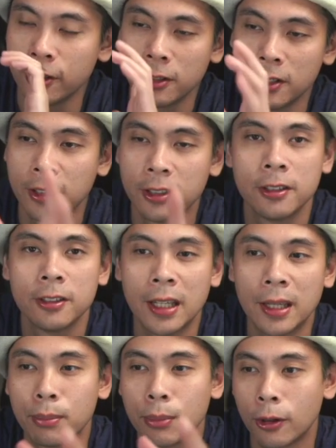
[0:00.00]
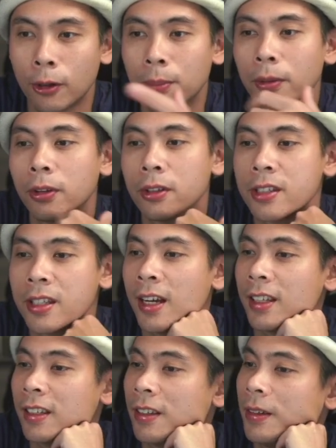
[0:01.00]
know that this is a purple
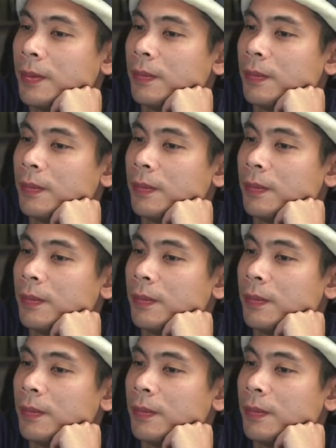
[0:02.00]
set.